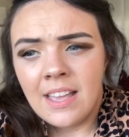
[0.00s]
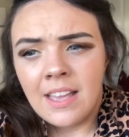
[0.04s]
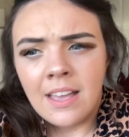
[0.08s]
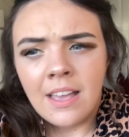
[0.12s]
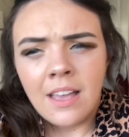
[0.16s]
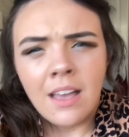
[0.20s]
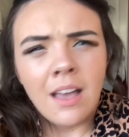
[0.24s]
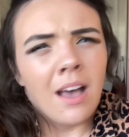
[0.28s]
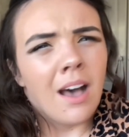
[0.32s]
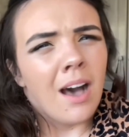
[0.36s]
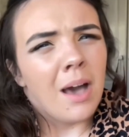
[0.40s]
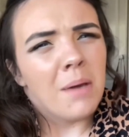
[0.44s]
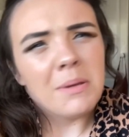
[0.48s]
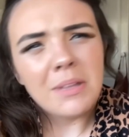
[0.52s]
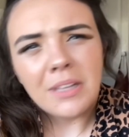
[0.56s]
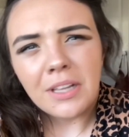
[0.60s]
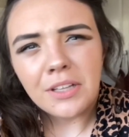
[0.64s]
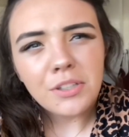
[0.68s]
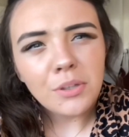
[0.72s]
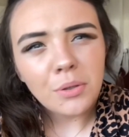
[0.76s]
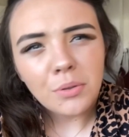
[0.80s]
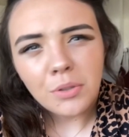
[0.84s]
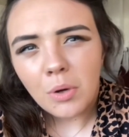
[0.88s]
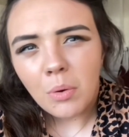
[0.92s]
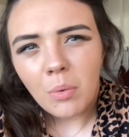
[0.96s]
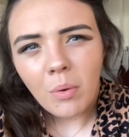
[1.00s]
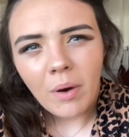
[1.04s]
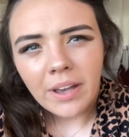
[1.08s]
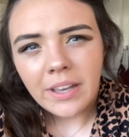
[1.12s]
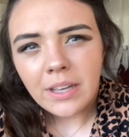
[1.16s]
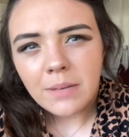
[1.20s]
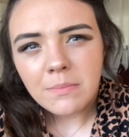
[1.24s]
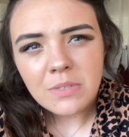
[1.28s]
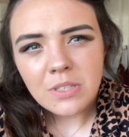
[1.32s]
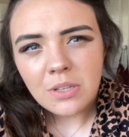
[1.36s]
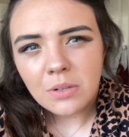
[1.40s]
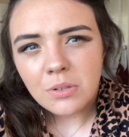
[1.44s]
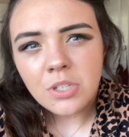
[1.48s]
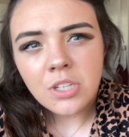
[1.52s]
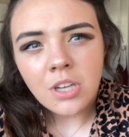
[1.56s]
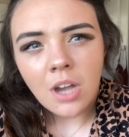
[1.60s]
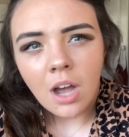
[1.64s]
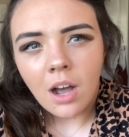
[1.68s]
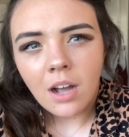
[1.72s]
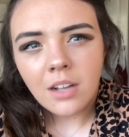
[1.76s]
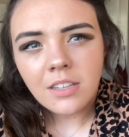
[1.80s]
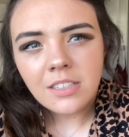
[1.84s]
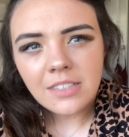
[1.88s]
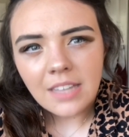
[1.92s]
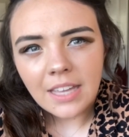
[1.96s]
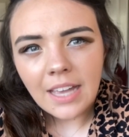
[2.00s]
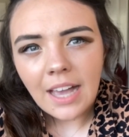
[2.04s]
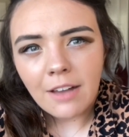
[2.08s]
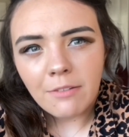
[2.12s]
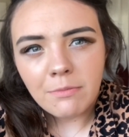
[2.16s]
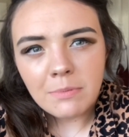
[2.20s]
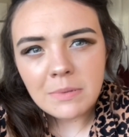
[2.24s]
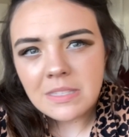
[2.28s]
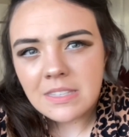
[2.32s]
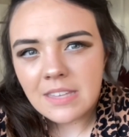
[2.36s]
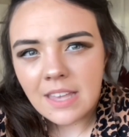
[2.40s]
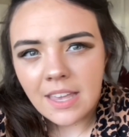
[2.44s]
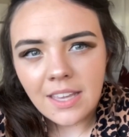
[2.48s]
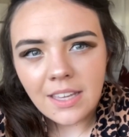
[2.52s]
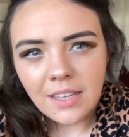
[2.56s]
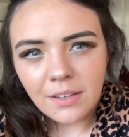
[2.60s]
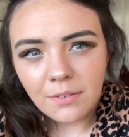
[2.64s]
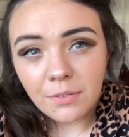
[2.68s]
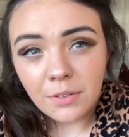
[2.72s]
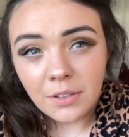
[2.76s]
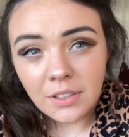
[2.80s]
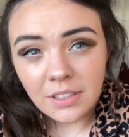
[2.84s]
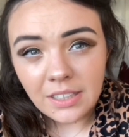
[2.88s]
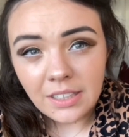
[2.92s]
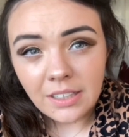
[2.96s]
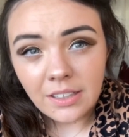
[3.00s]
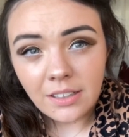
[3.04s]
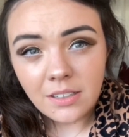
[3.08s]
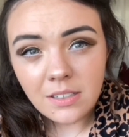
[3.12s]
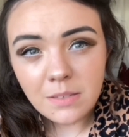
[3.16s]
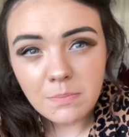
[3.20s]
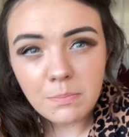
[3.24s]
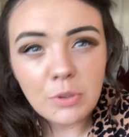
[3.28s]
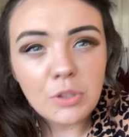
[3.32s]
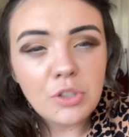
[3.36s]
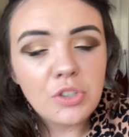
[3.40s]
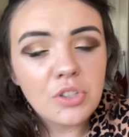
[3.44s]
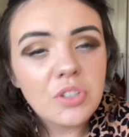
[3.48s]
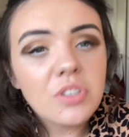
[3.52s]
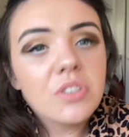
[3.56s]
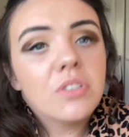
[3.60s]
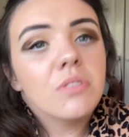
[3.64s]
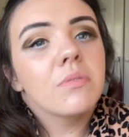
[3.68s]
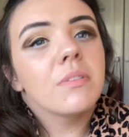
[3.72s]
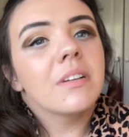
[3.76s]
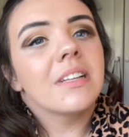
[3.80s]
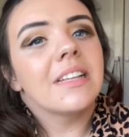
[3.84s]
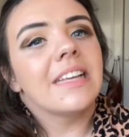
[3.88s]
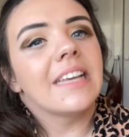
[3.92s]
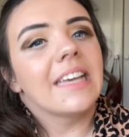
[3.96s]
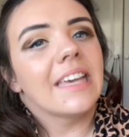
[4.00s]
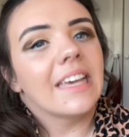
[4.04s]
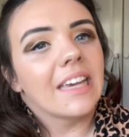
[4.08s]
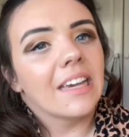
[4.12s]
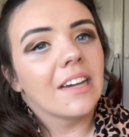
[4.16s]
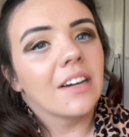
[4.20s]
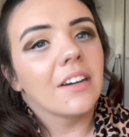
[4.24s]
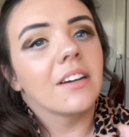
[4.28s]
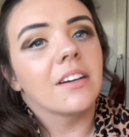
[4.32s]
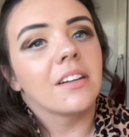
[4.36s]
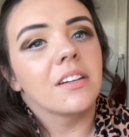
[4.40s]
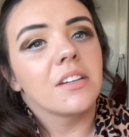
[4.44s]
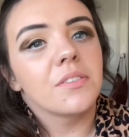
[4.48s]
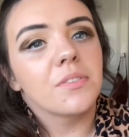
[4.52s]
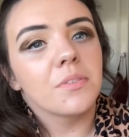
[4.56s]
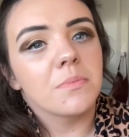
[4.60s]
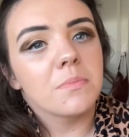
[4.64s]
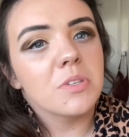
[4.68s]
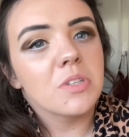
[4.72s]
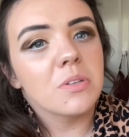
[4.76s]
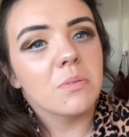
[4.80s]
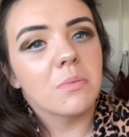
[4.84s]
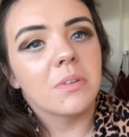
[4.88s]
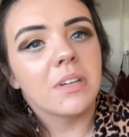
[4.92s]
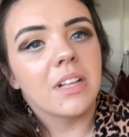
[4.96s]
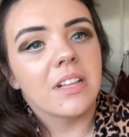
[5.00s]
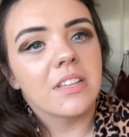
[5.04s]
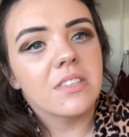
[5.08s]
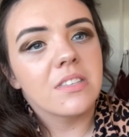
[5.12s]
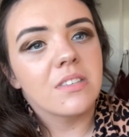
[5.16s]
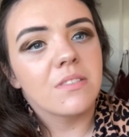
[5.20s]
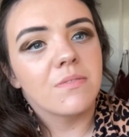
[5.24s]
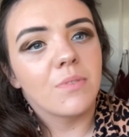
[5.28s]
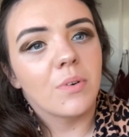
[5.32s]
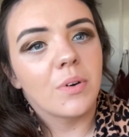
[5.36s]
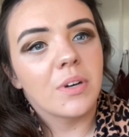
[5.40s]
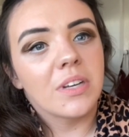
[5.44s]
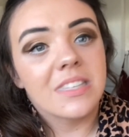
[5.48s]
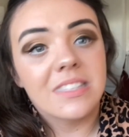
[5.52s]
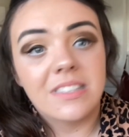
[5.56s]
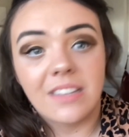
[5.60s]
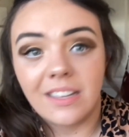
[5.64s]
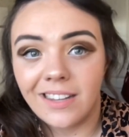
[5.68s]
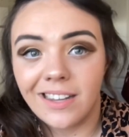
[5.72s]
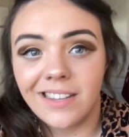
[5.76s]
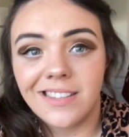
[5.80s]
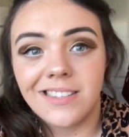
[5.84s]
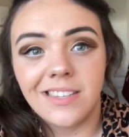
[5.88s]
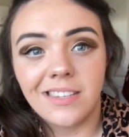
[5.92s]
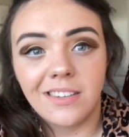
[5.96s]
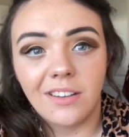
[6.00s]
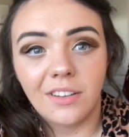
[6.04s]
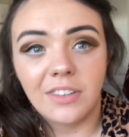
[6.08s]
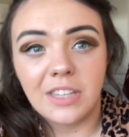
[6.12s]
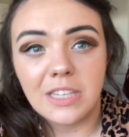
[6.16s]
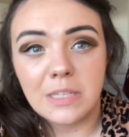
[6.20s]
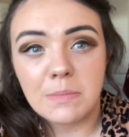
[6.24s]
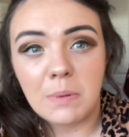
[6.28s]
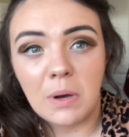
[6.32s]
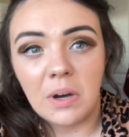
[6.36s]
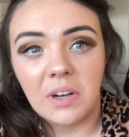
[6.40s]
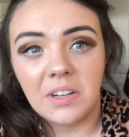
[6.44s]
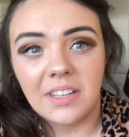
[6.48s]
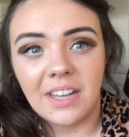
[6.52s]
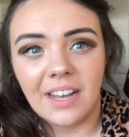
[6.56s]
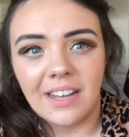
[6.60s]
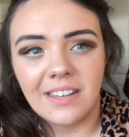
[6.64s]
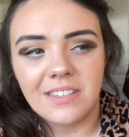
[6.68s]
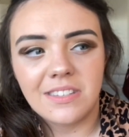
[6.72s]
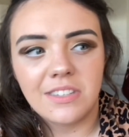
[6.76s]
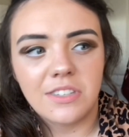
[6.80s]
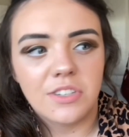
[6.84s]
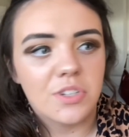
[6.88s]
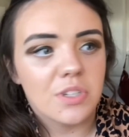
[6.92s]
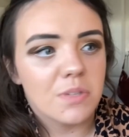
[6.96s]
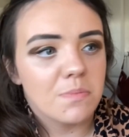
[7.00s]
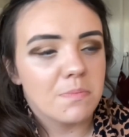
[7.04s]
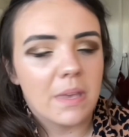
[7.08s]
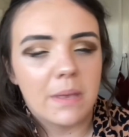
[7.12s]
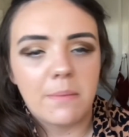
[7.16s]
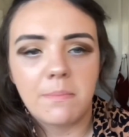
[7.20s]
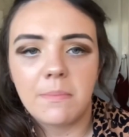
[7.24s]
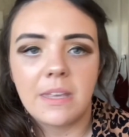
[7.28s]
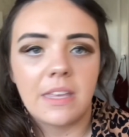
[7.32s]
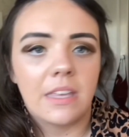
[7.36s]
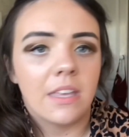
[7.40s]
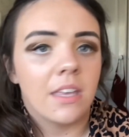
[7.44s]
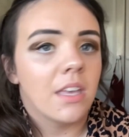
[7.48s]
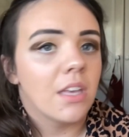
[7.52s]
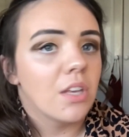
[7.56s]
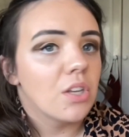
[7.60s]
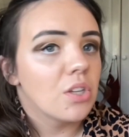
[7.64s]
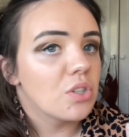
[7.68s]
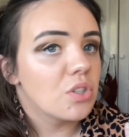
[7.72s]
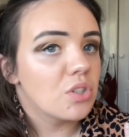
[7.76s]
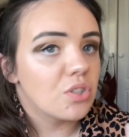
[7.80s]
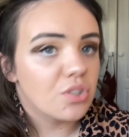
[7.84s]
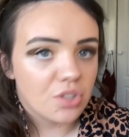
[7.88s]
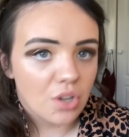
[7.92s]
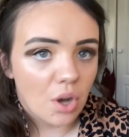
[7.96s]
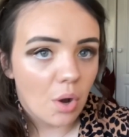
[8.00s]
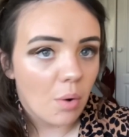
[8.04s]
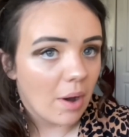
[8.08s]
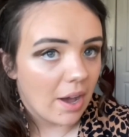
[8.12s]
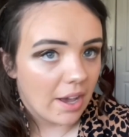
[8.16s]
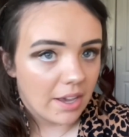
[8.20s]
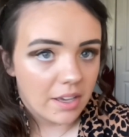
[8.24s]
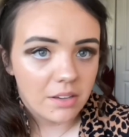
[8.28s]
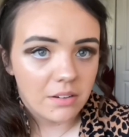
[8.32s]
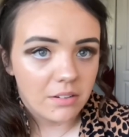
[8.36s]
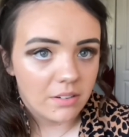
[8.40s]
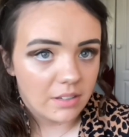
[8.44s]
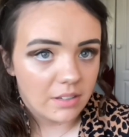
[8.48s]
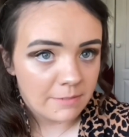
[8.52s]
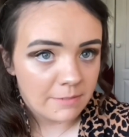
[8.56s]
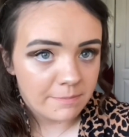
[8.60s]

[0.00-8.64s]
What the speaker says: I mean, I don't know why I'm so shocked. They have been saying it for years, but just to really hear it from someone else's voice like I did on this podcast just made me so angry.